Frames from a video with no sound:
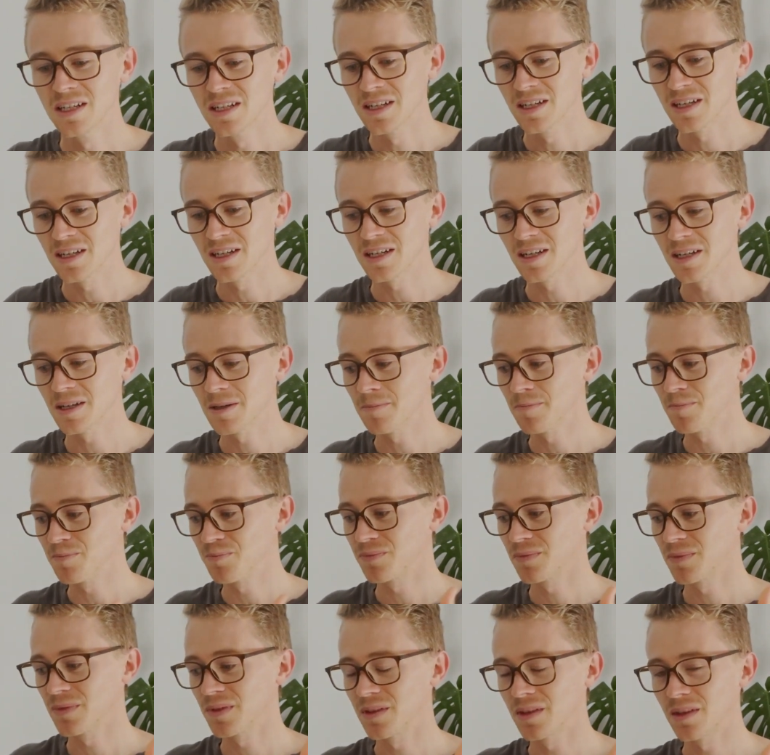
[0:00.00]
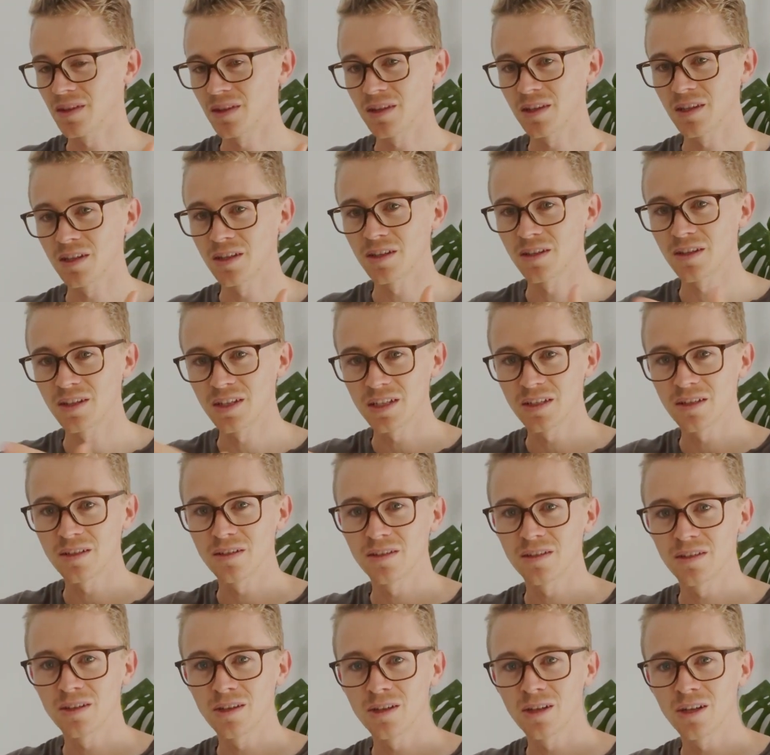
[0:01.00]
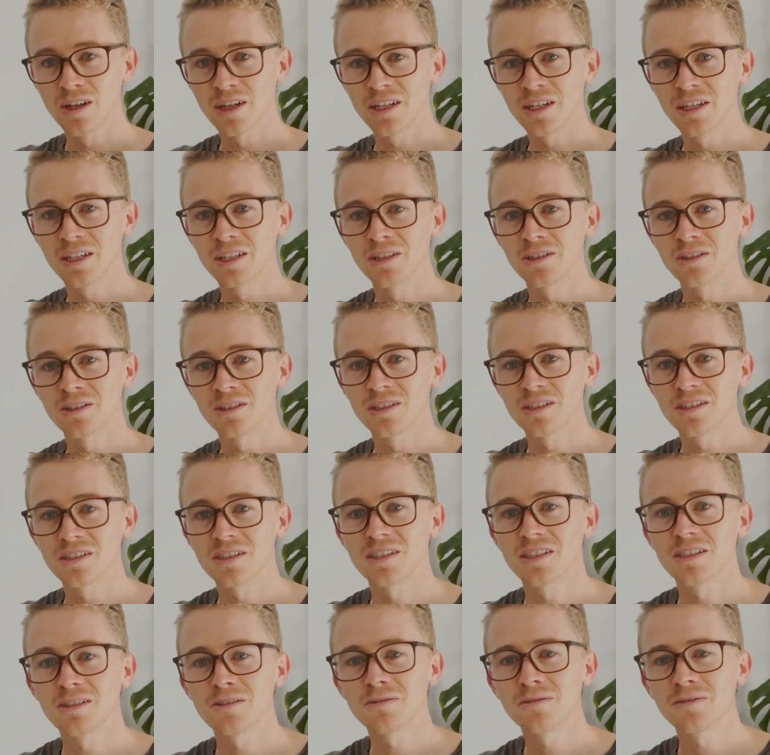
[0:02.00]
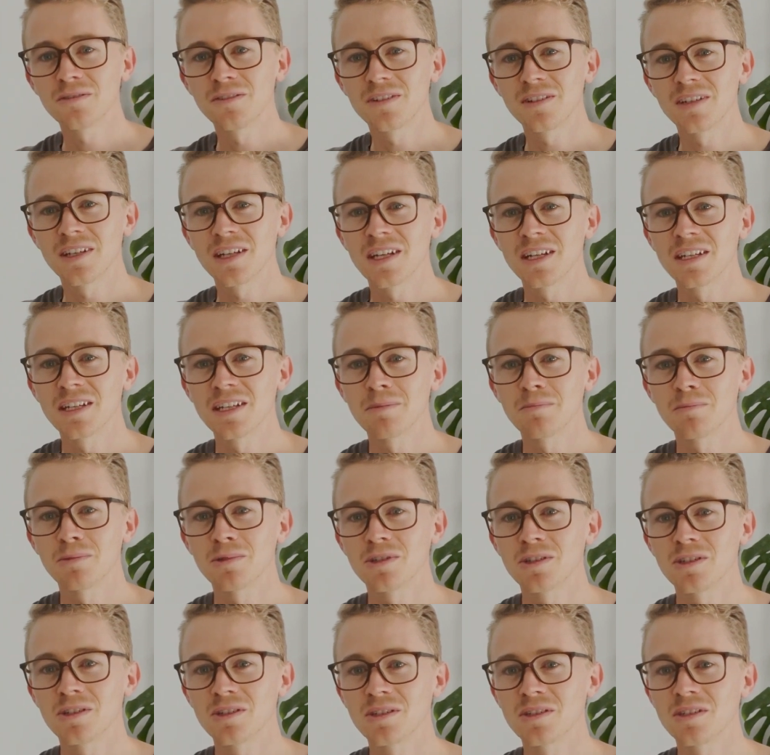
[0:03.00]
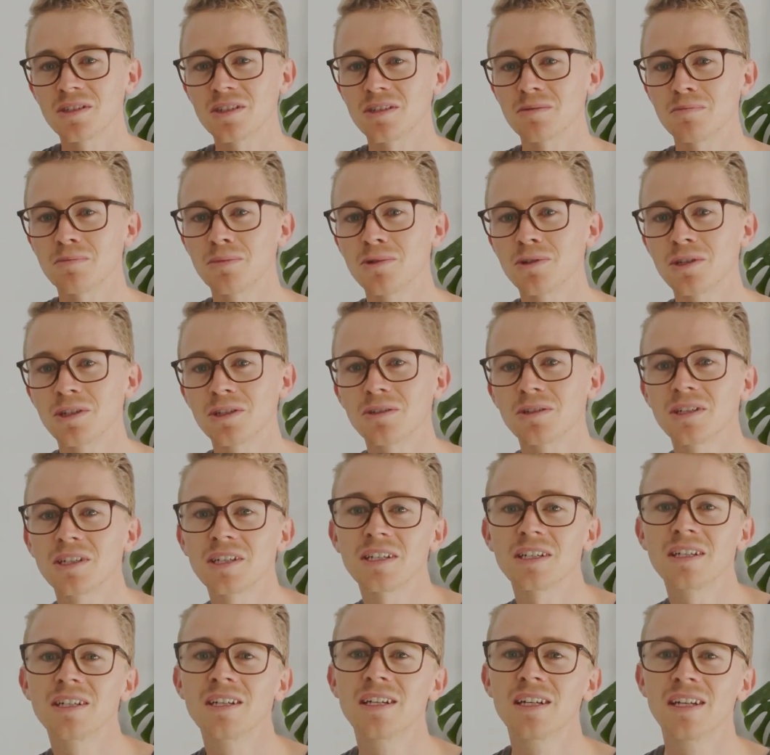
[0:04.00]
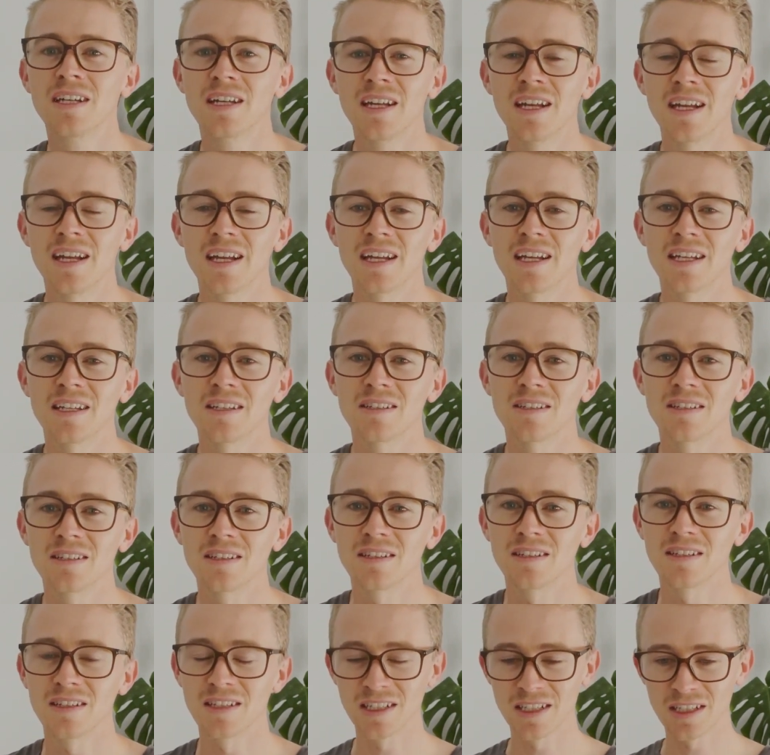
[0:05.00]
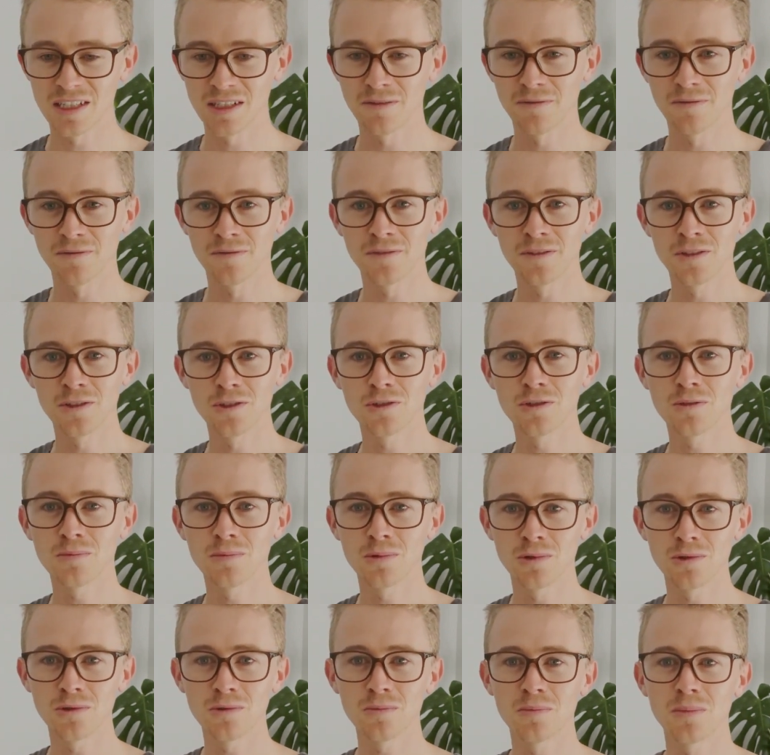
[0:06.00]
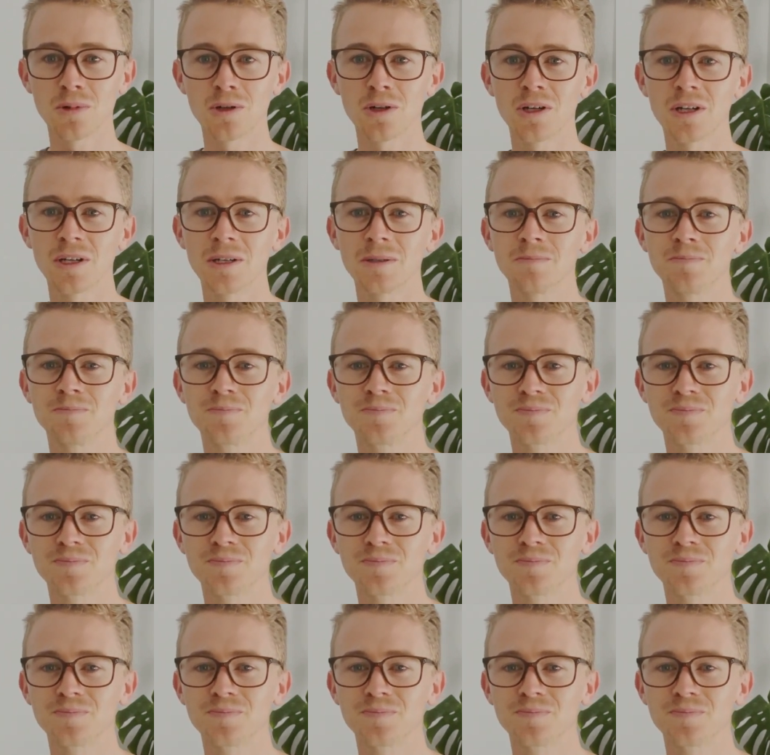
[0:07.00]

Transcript: LiDAR unit itself, and it produces a point cloud, and it's viewable by